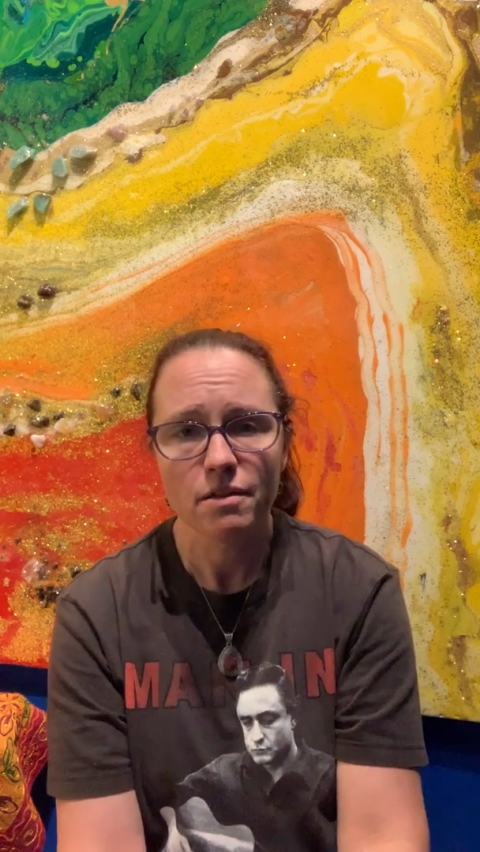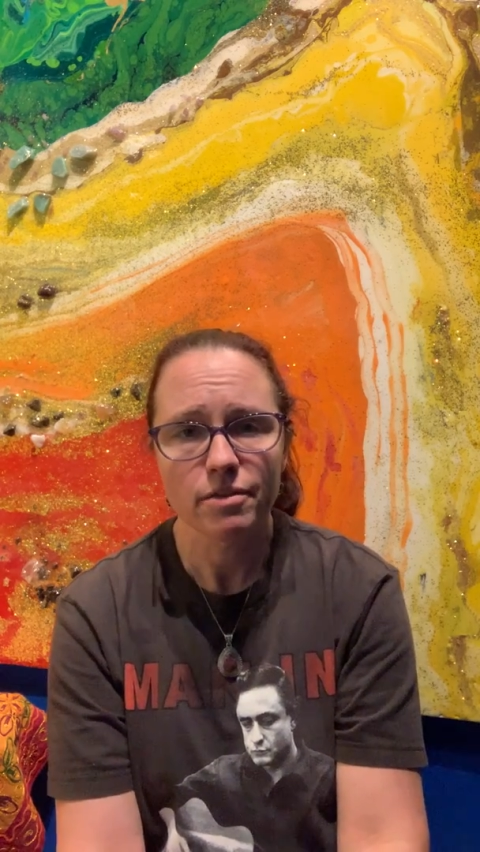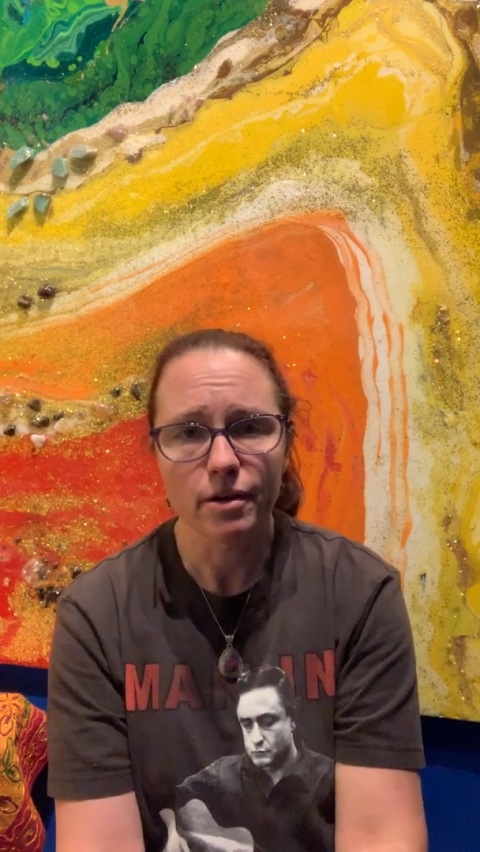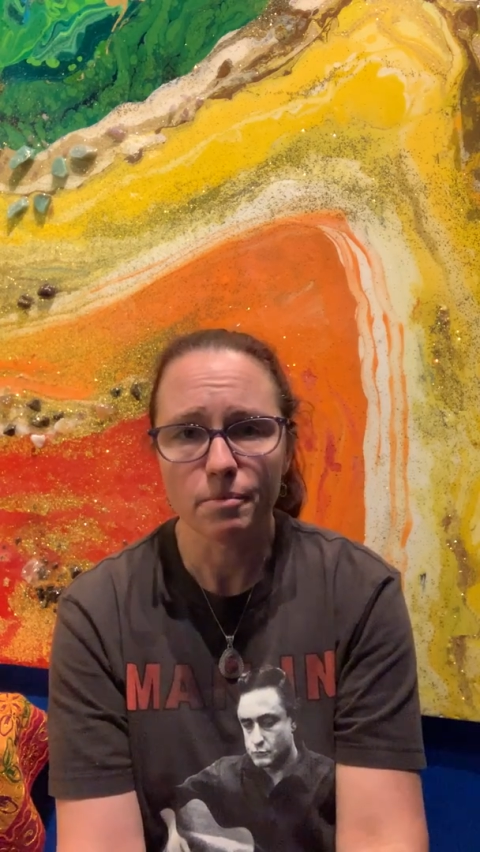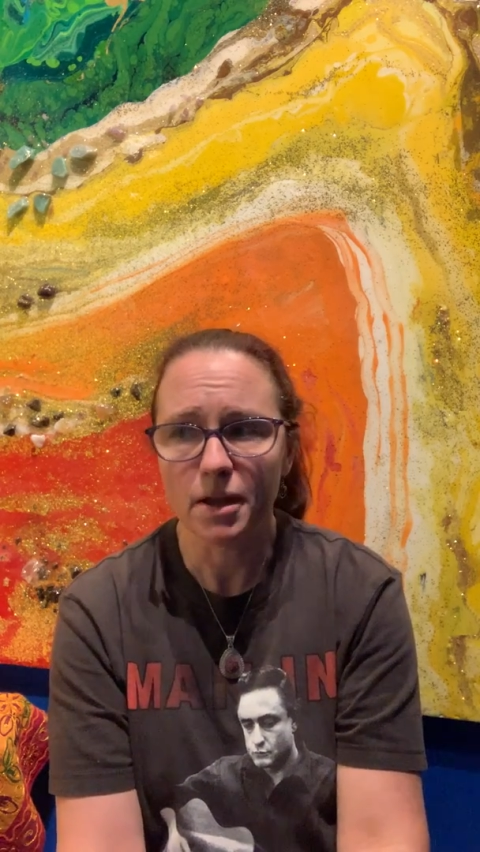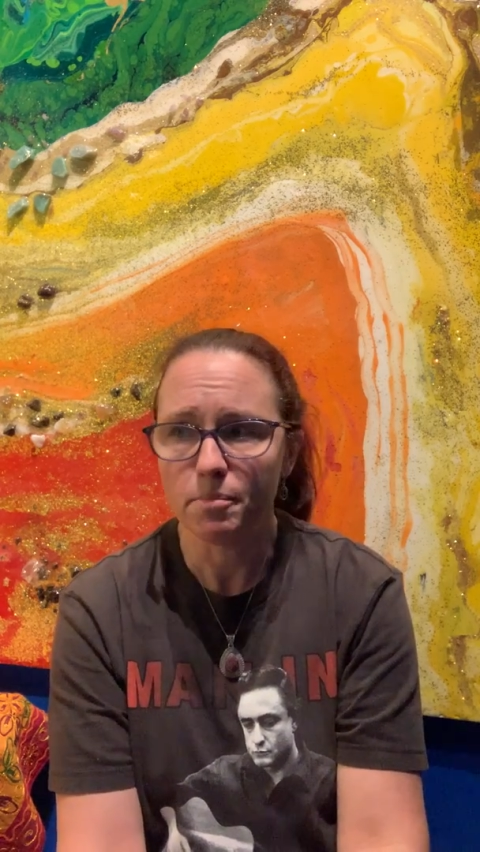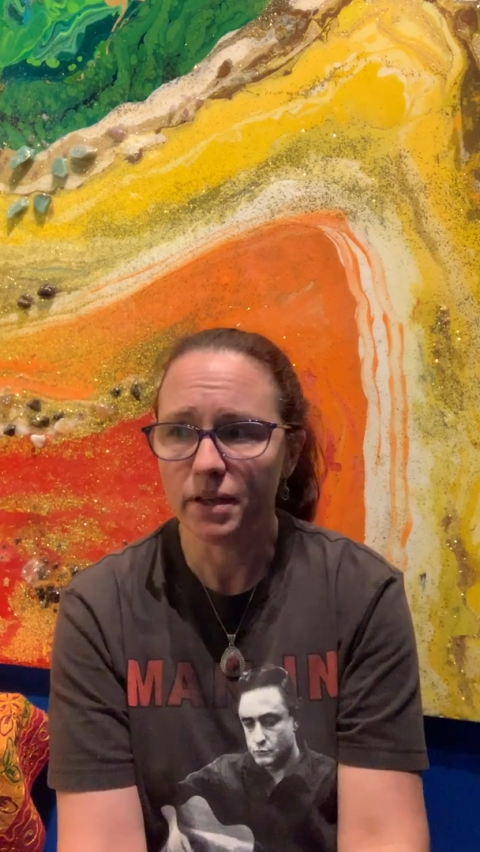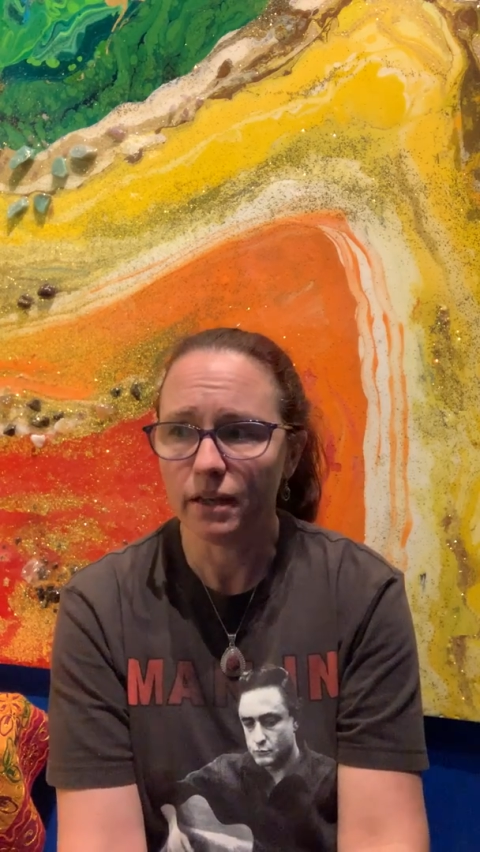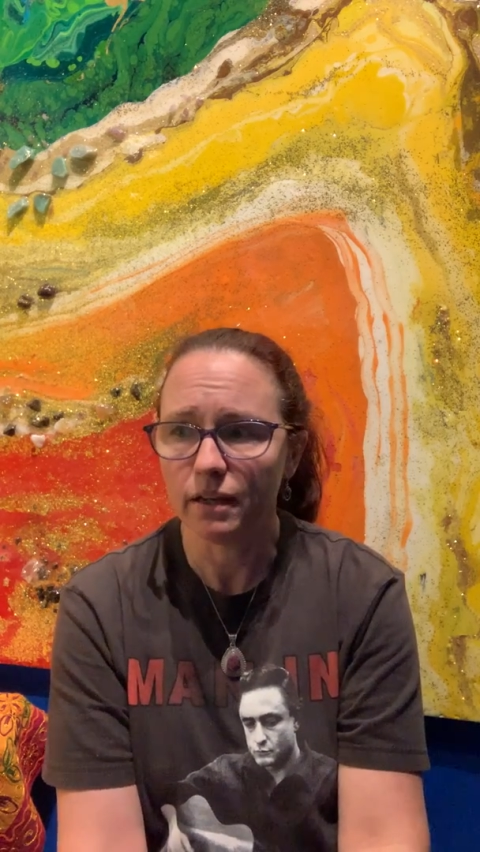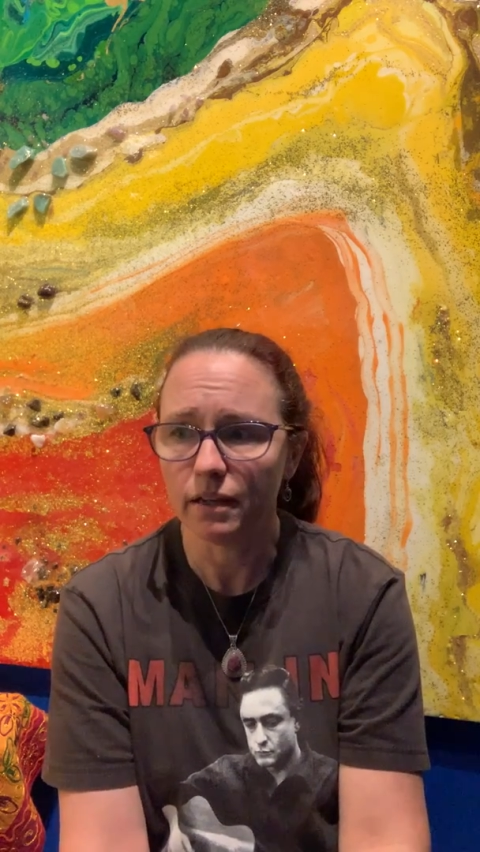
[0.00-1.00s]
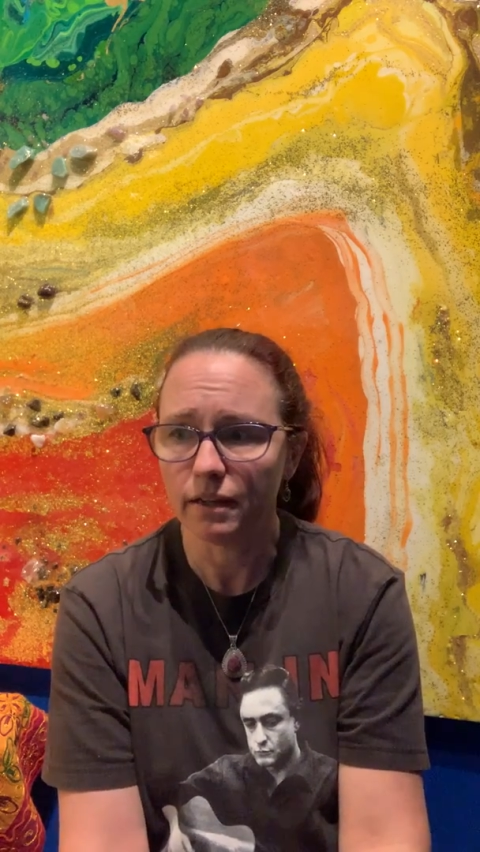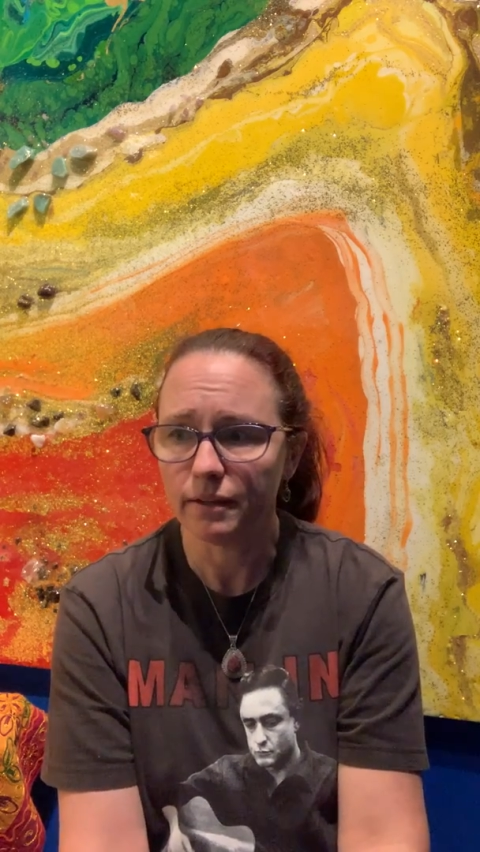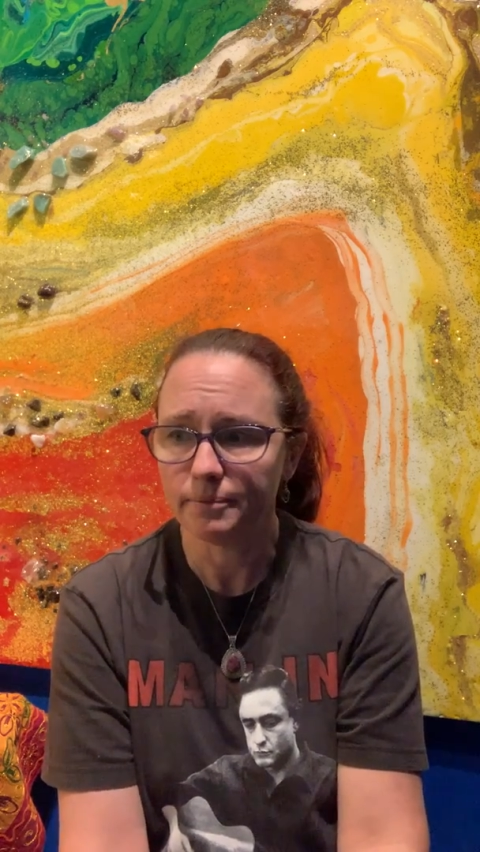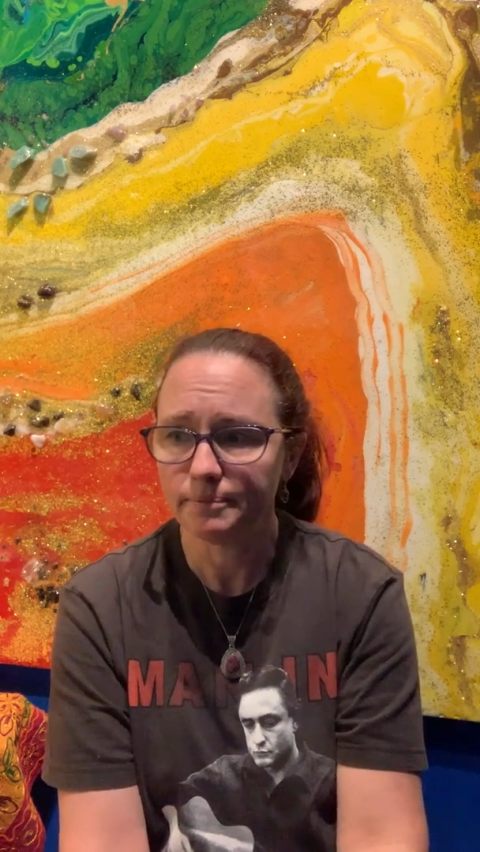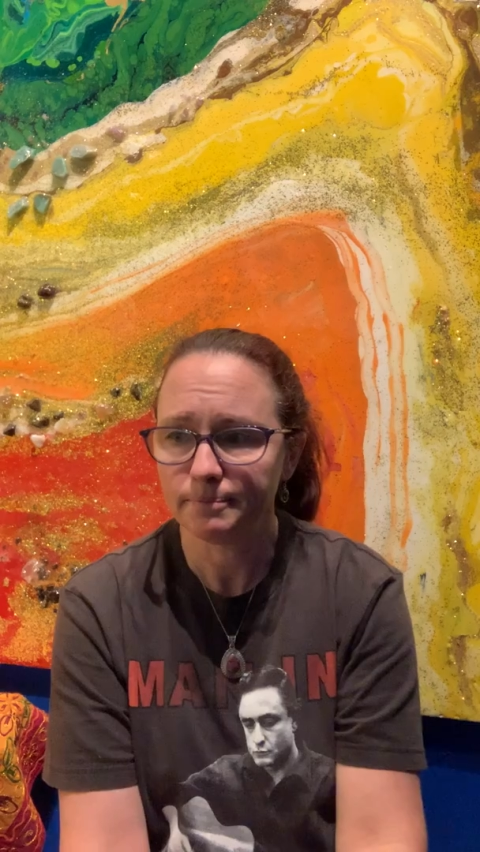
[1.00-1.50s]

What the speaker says: there may be